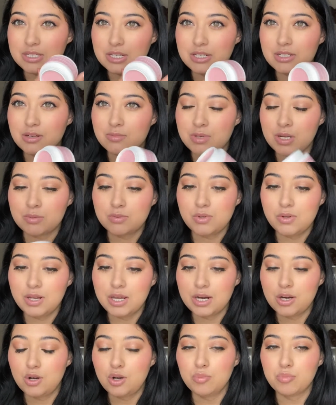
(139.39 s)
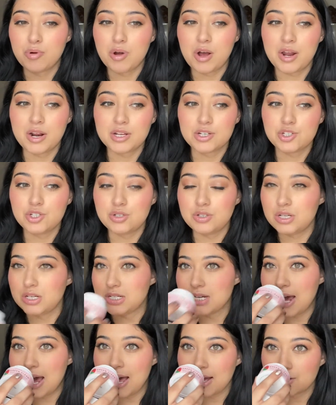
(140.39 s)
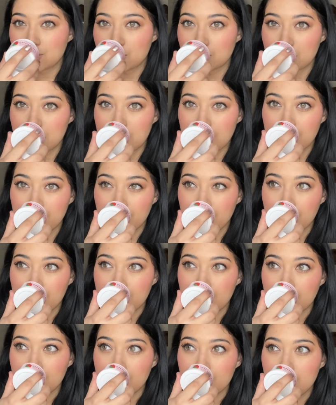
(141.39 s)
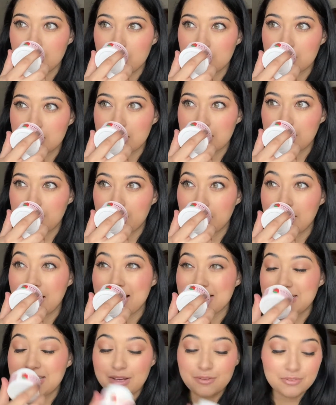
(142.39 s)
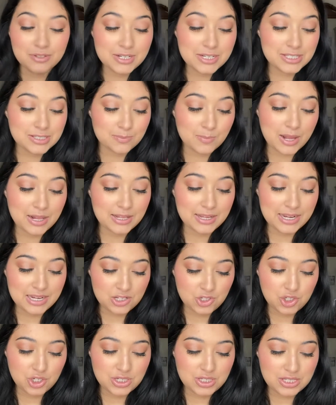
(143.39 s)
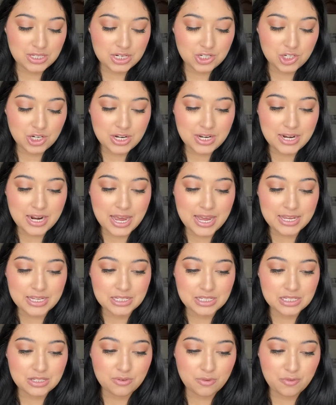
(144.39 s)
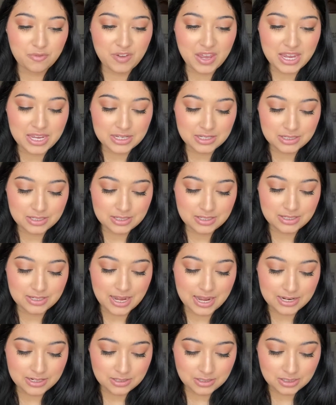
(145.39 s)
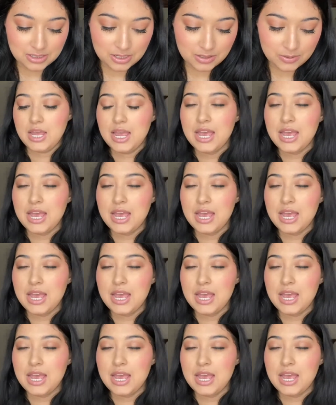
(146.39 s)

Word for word: Like sometimes when you get a new product, you need to actually use it, but I definitely smell it. It's just such a nice faint scent.